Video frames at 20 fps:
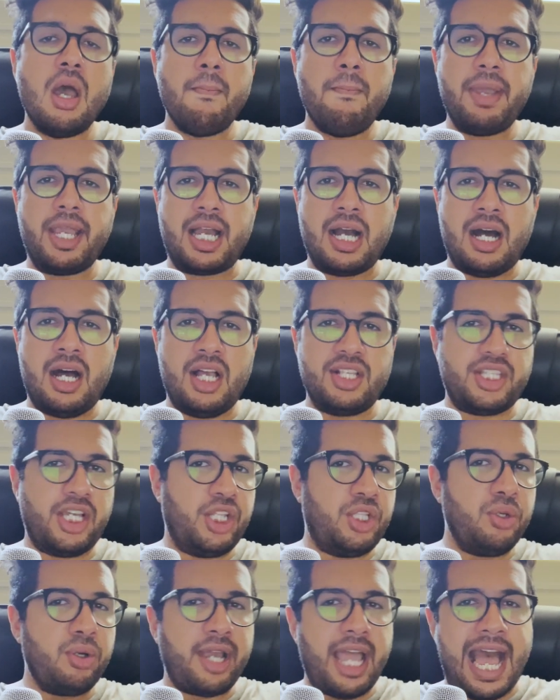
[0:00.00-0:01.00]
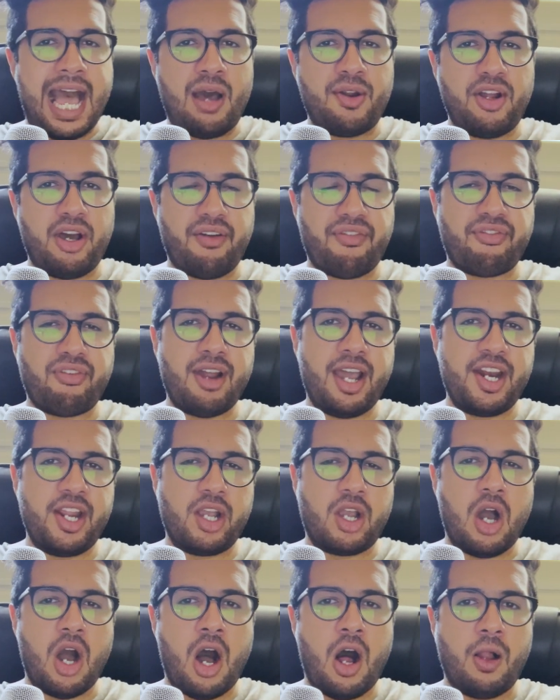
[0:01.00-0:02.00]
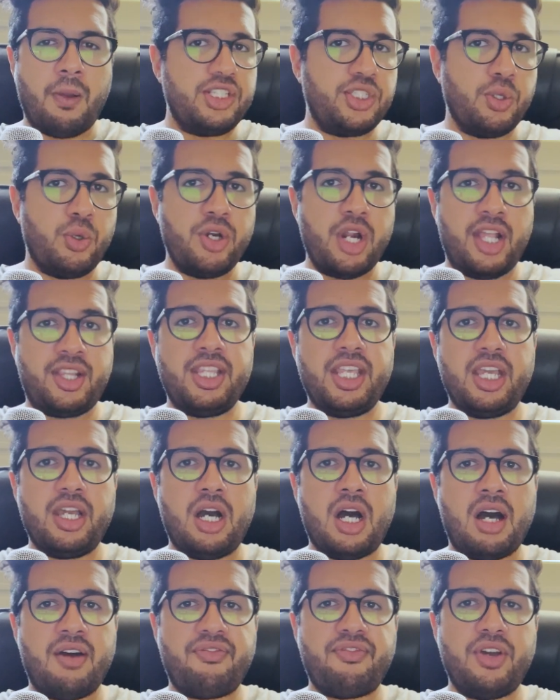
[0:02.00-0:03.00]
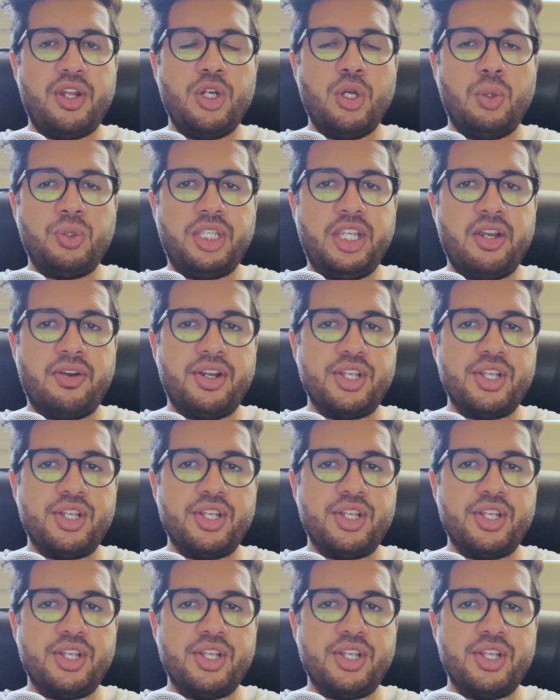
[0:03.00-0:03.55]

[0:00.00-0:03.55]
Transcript: because I took out a Friday call, so nothing off note here